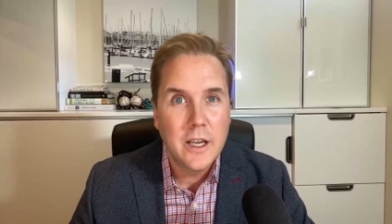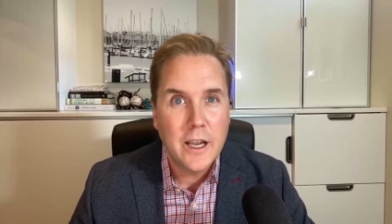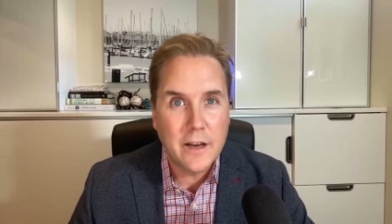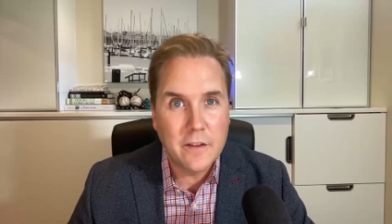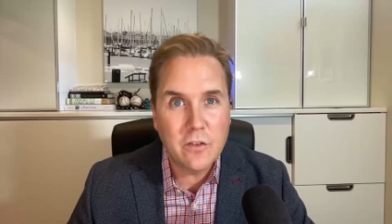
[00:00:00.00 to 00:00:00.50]

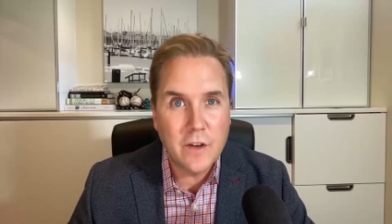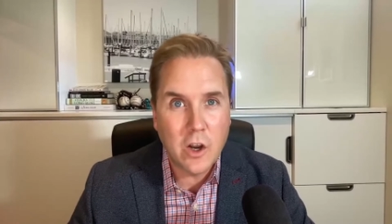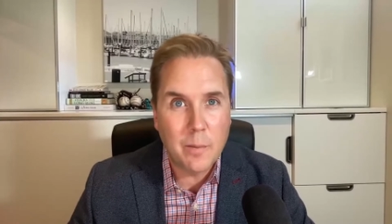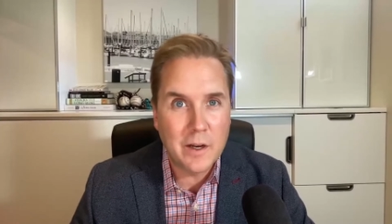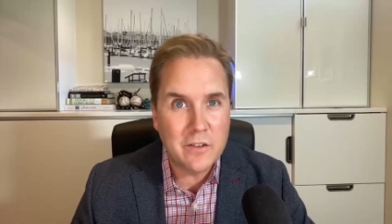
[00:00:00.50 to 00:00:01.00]
And in this video,
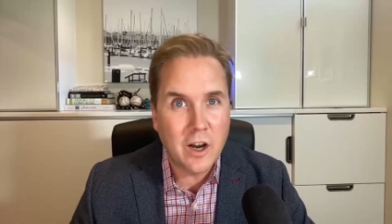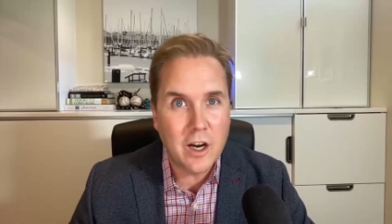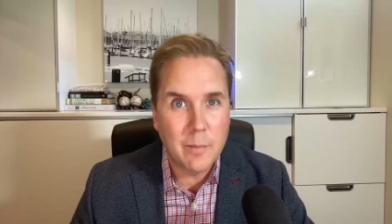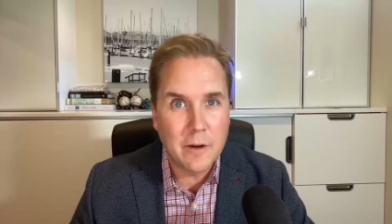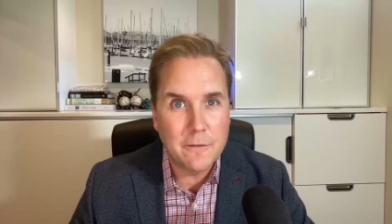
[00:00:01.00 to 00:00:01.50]
I'm going to talk
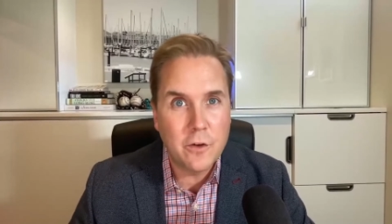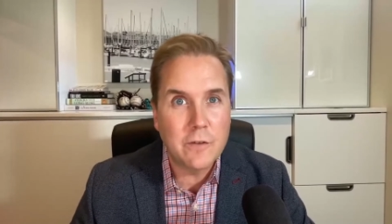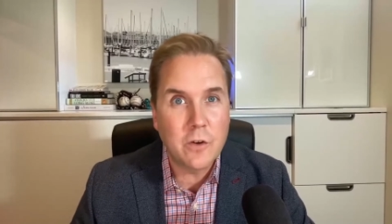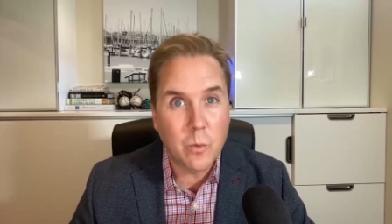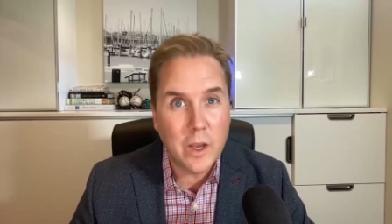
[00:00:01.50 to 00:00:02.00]
about a few
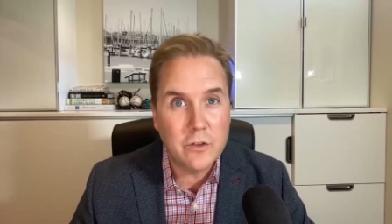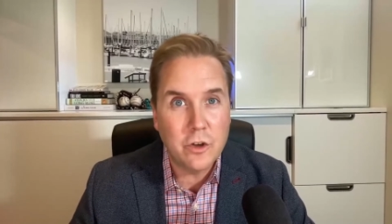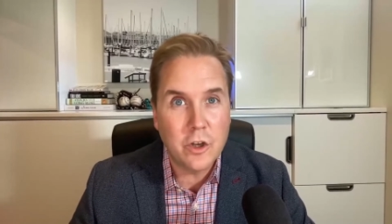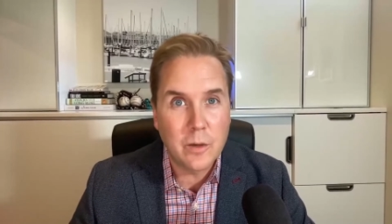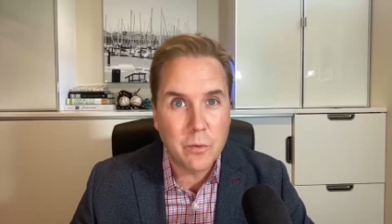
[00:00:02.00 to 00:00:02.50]
different ways you
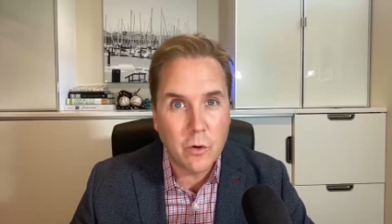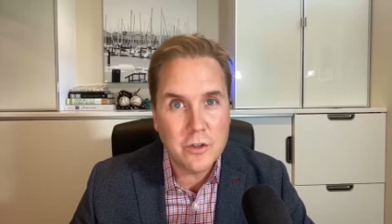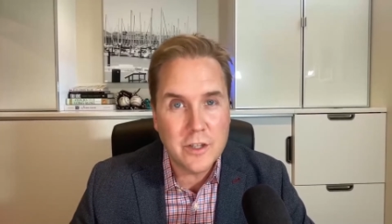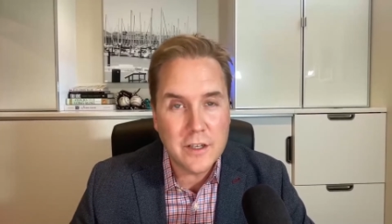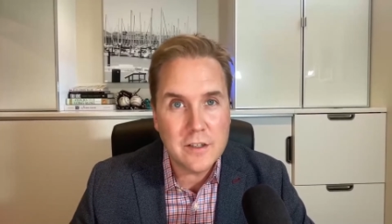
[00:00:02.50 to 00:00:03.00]
can approach
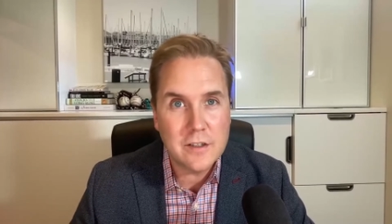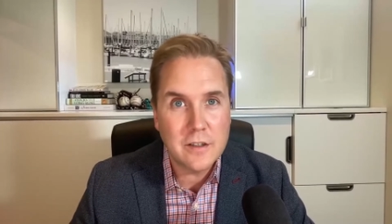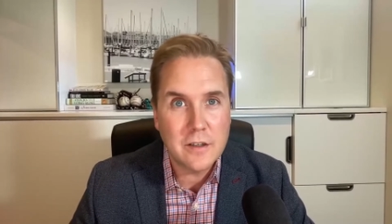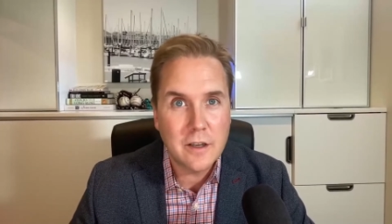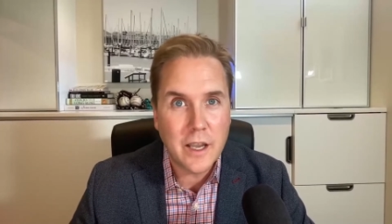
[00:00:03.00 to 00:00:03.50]
this
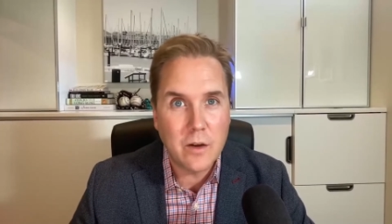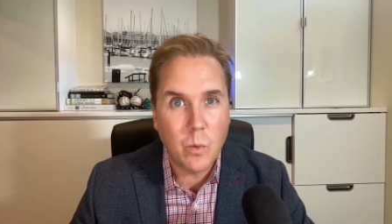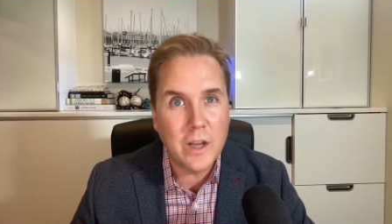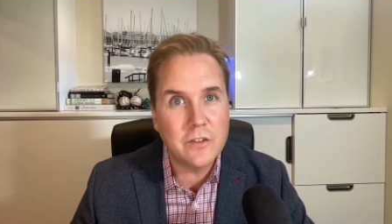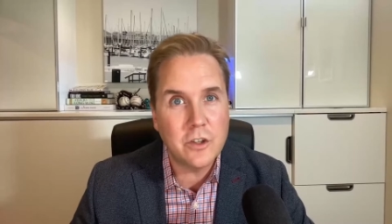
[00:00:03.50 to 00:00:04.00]
and
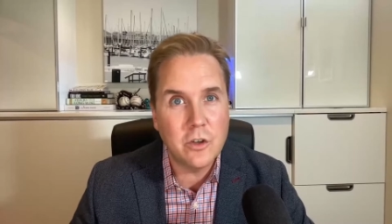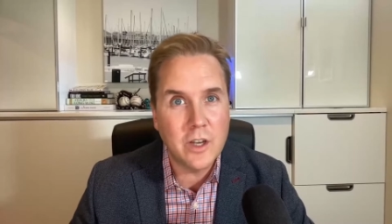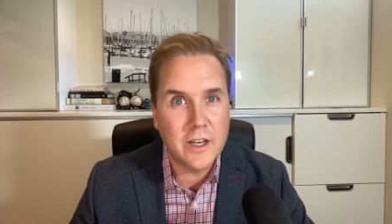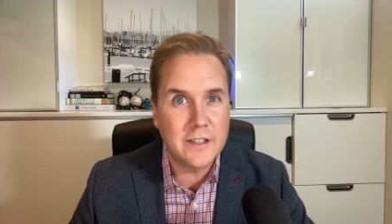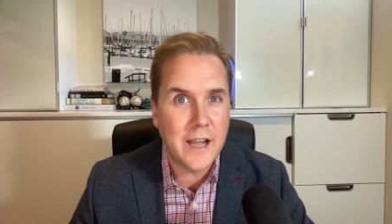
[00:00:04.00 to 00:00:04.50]
ways that you
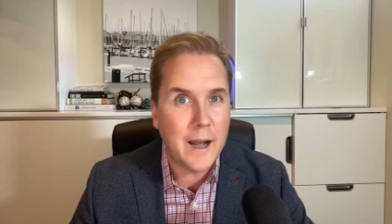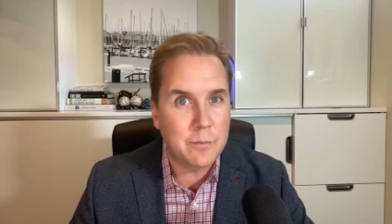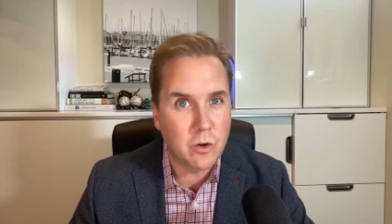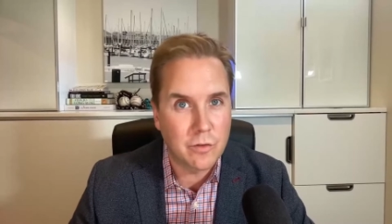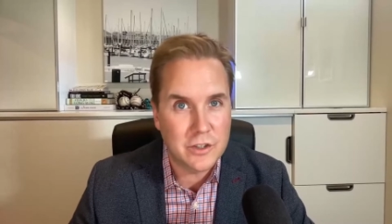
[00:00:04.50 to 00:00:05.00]
can adapt
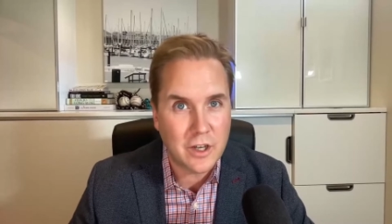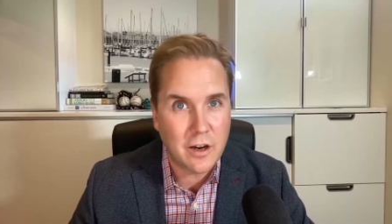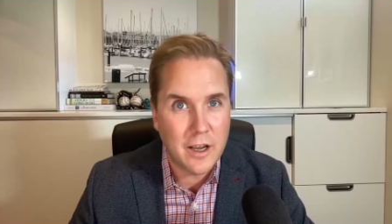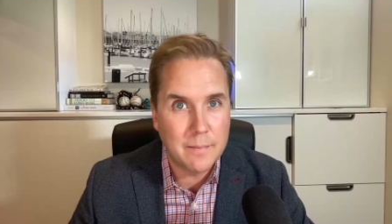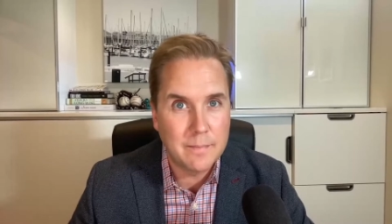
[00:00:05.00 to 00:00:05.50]
over
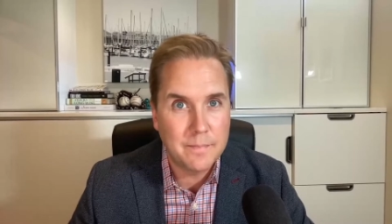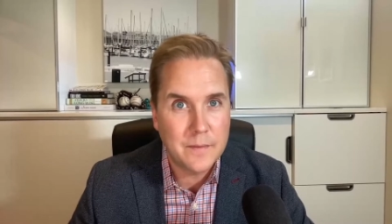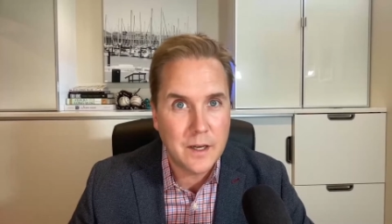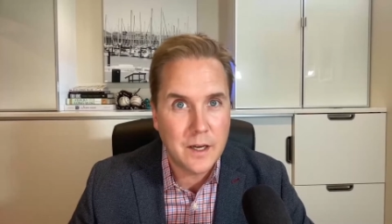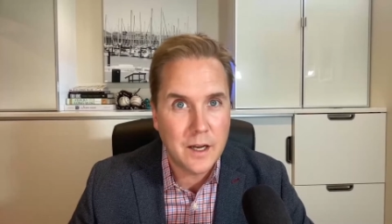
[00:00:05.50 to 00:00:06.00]
time
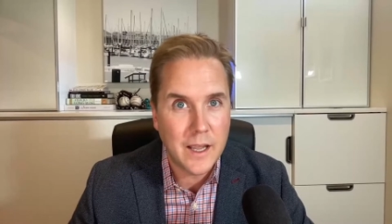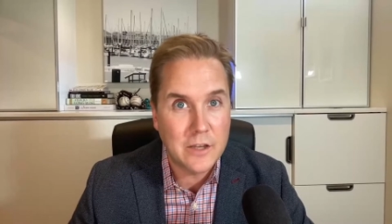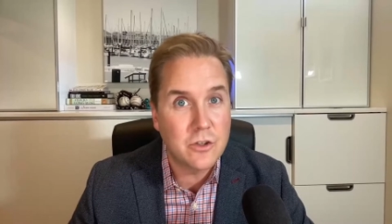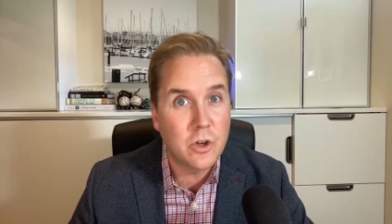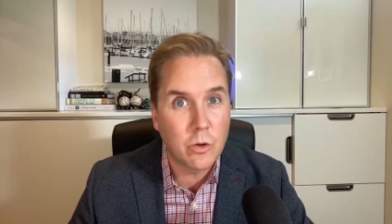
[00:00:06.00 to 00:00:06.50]

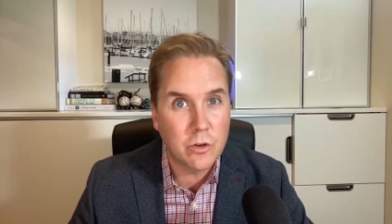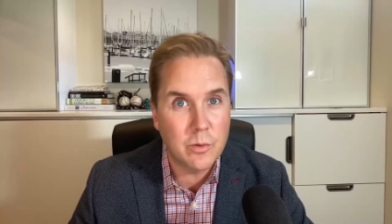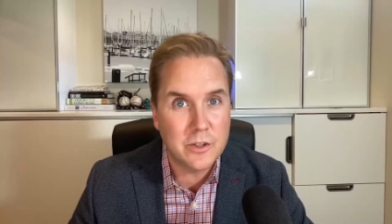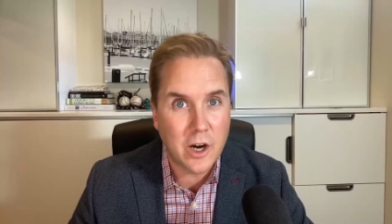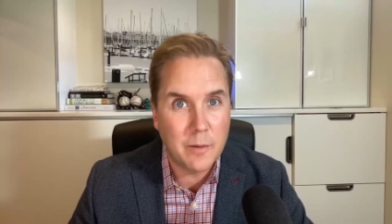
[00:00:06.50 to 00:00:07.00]
as you go through
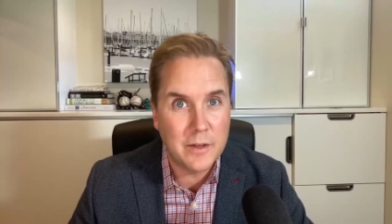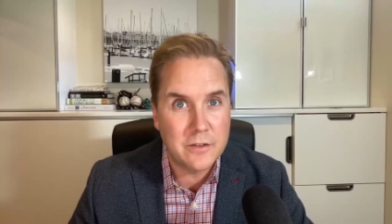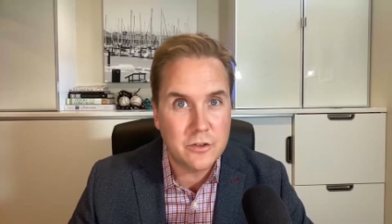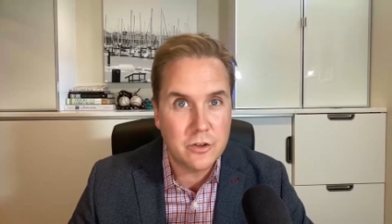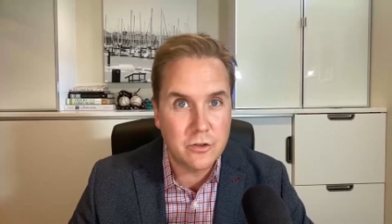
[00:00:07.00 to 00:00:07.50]
retirement
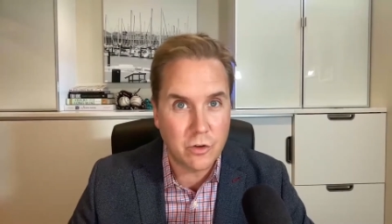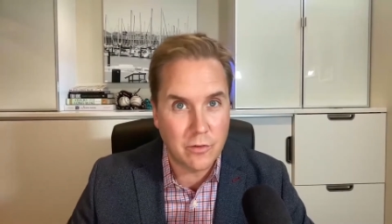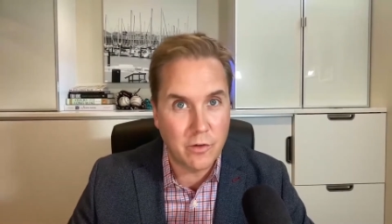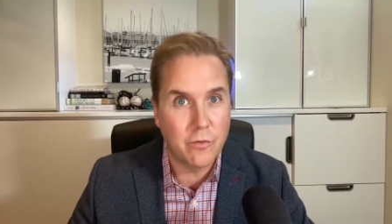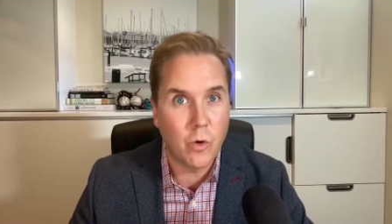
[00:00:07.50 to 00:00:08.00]
to sort of
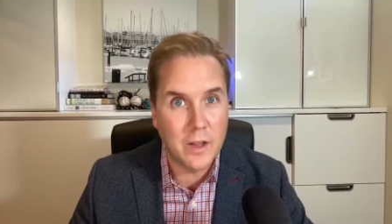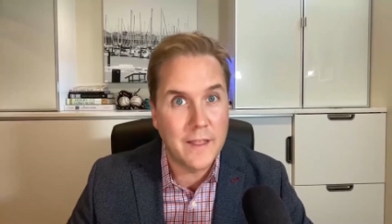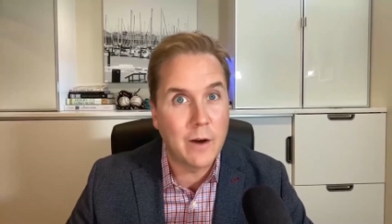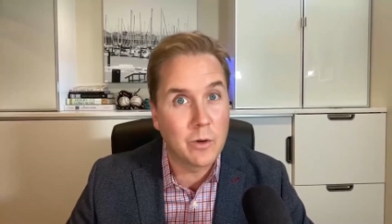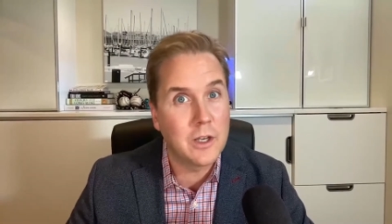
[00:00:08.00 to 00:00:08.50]
avoid
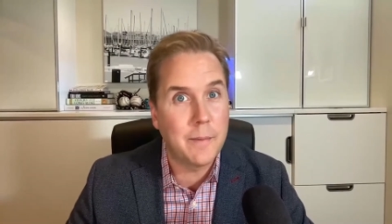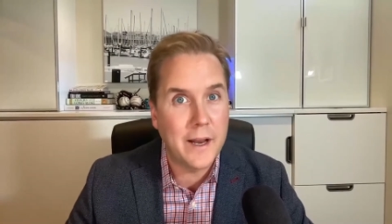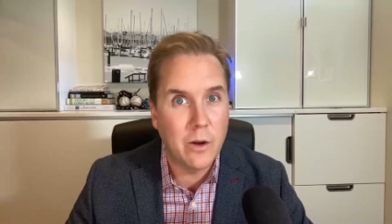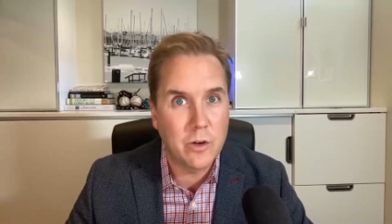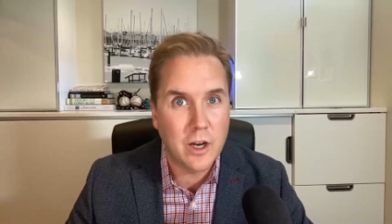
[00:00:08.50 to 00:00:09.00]
that really bad
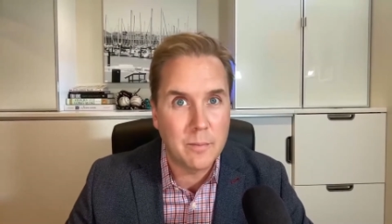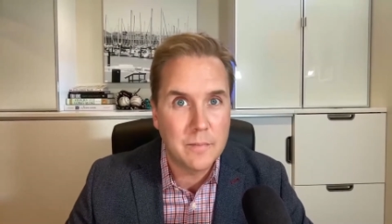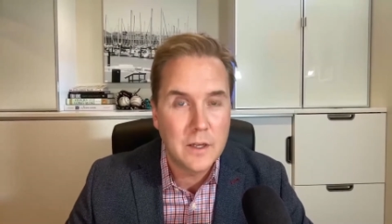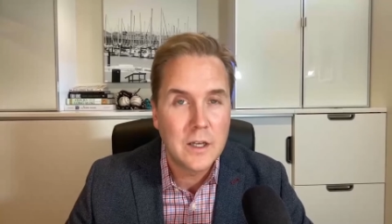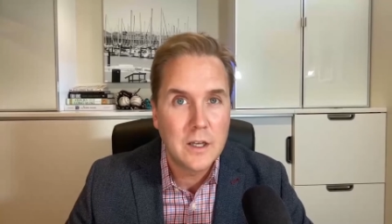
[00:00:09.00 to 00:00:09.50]
outcome
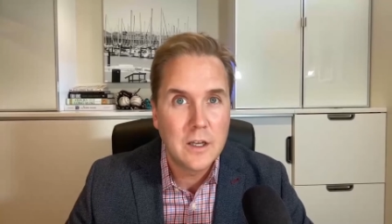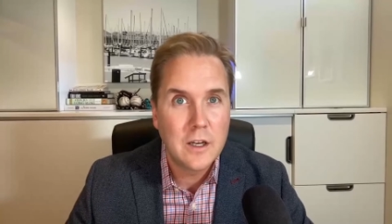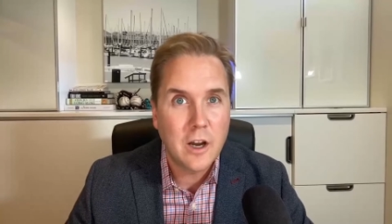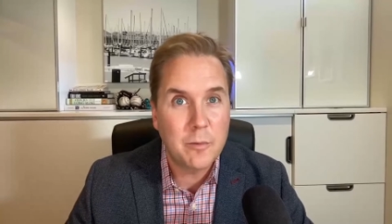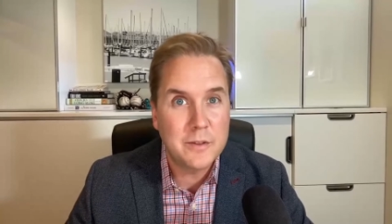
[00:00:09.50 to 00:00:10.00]

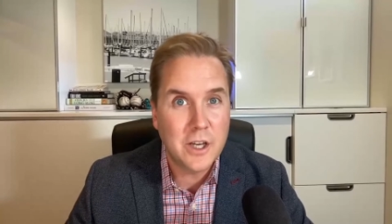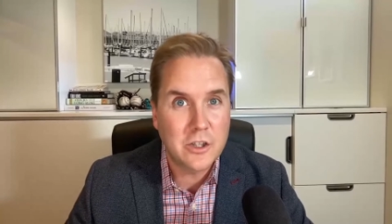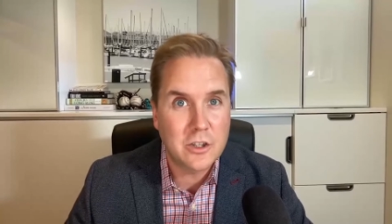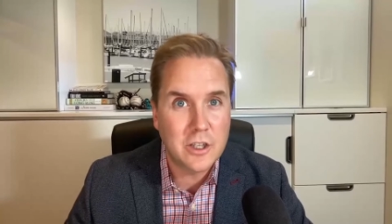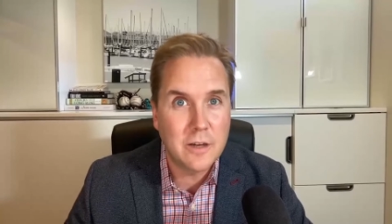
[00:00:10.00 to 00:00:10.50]
of
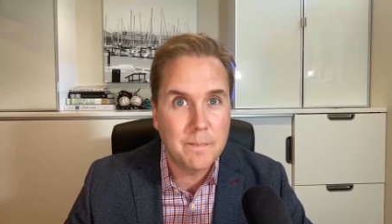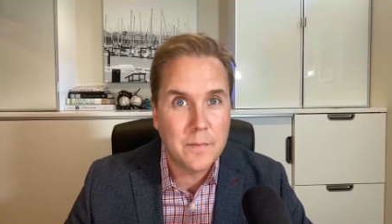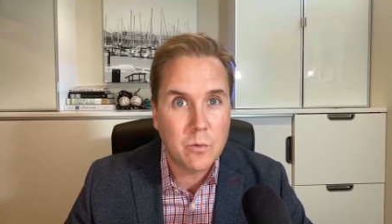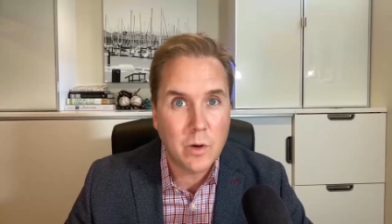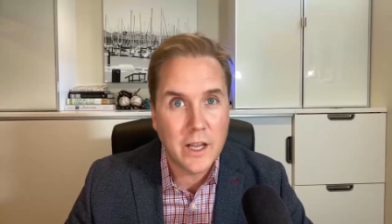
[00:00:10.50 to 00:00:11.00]
potentially
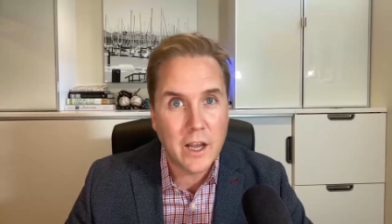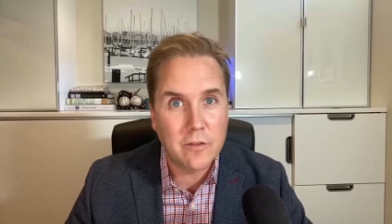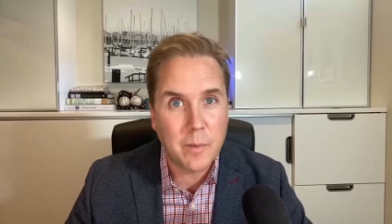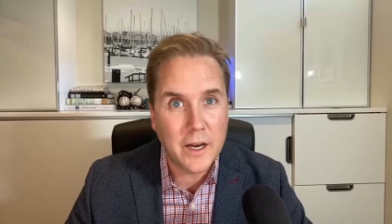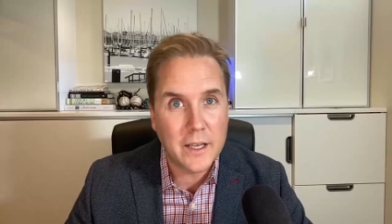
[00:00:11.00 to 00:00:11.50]
running out of
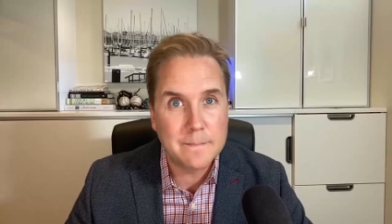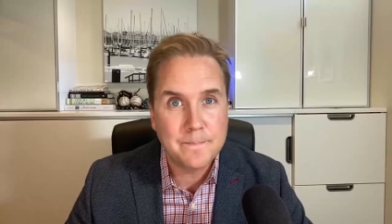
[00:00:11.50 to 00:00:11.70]
money.